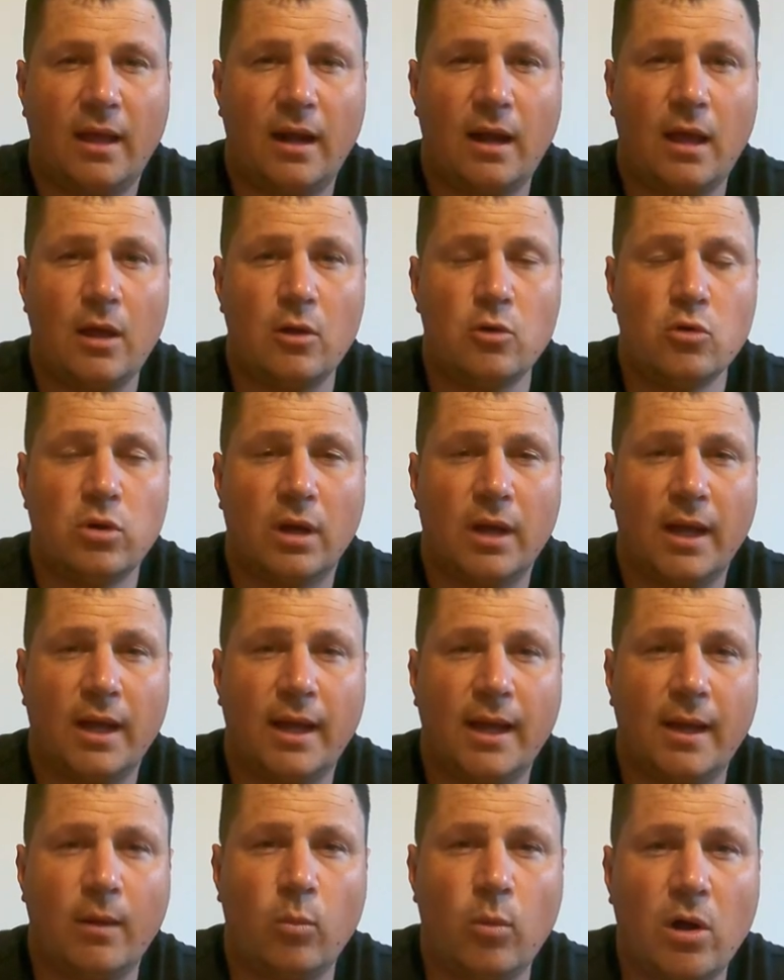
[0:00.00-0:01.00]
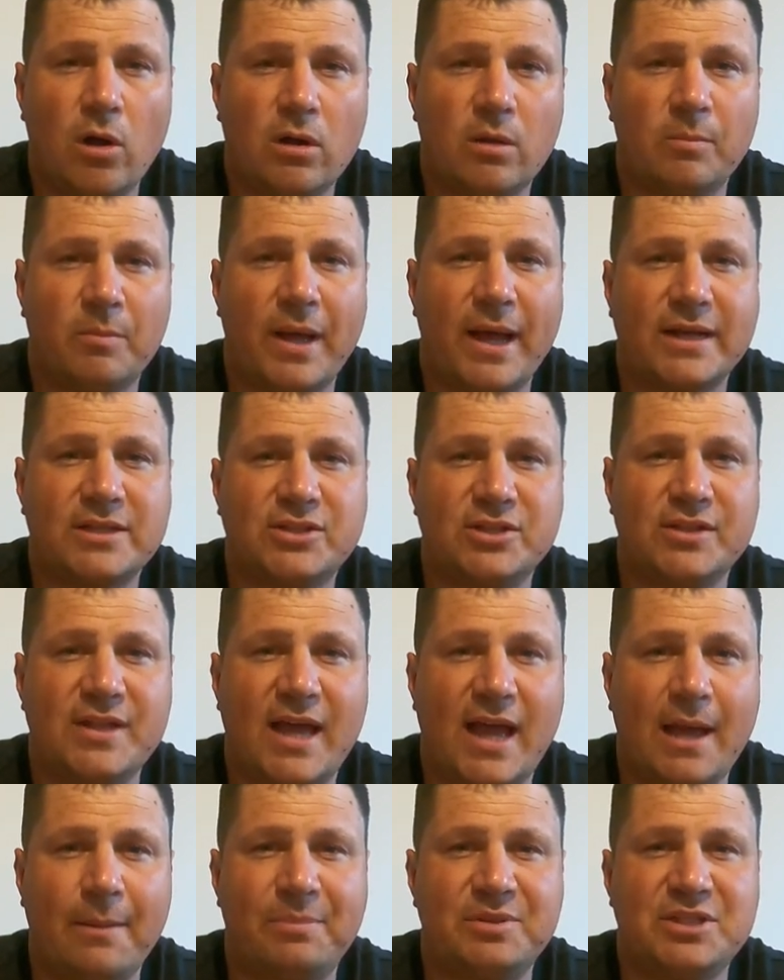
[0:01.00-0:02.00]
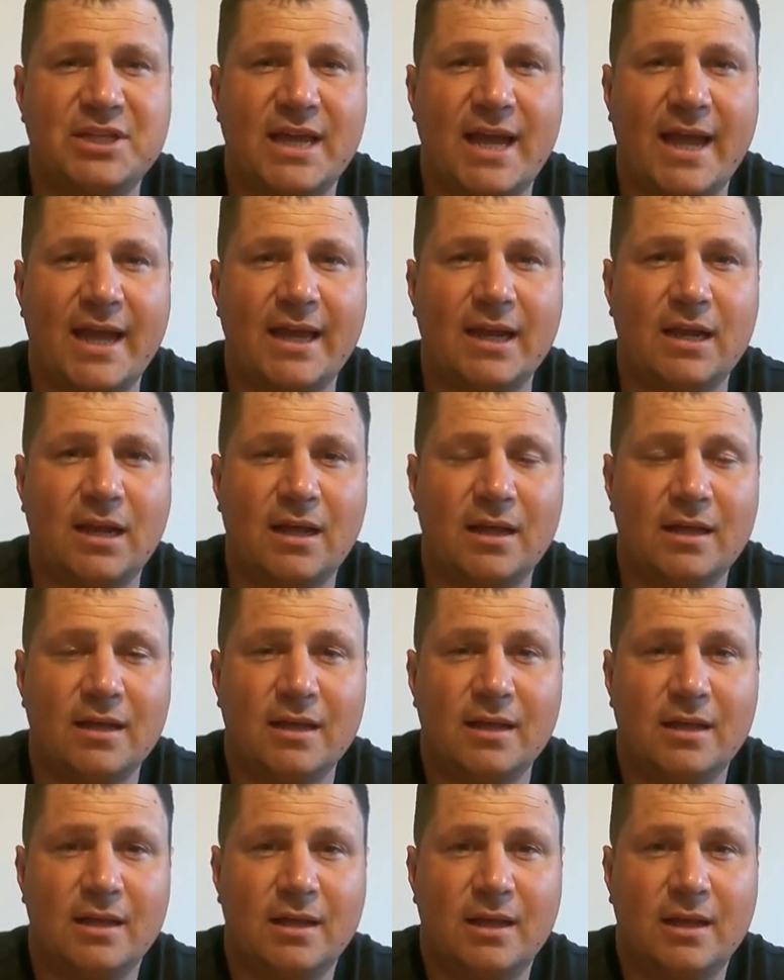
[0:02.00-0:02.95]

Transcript: Hello and welcome back to the Amputee Angler.